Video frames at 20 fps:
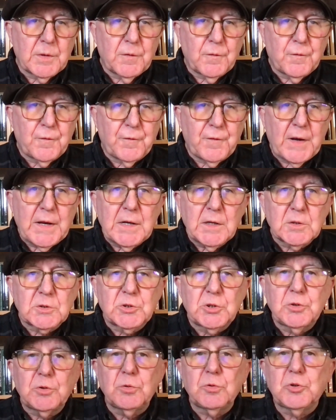fail
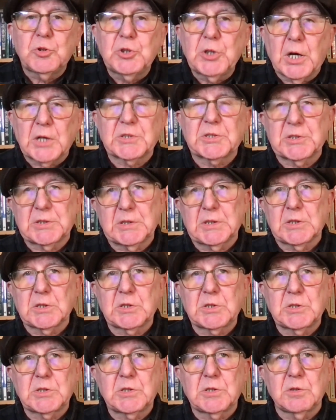to do
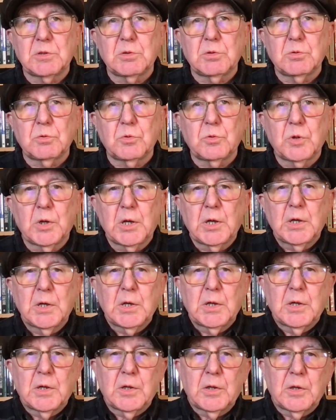justice to
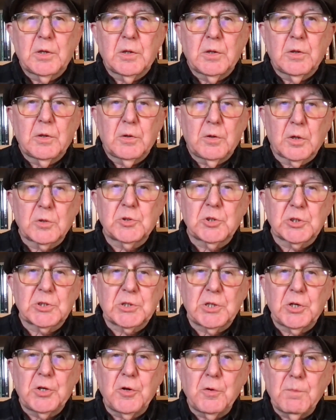not just
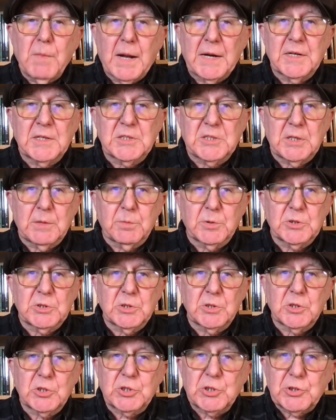the humanity, but
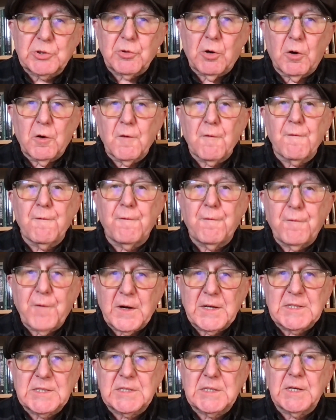to the strong,
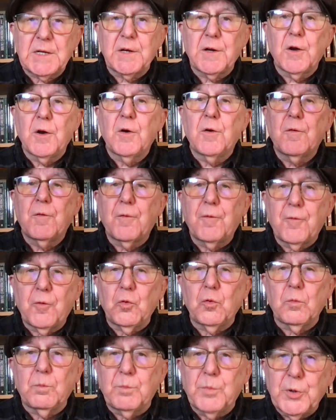feisty,
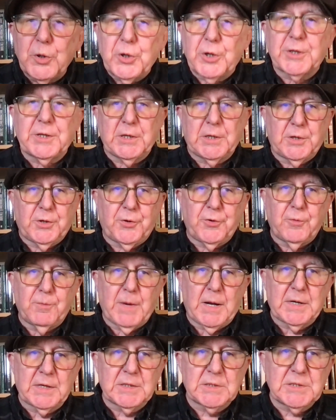full-blooded
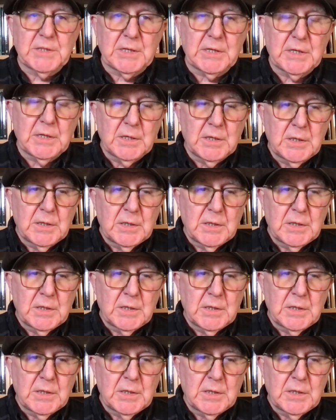humanity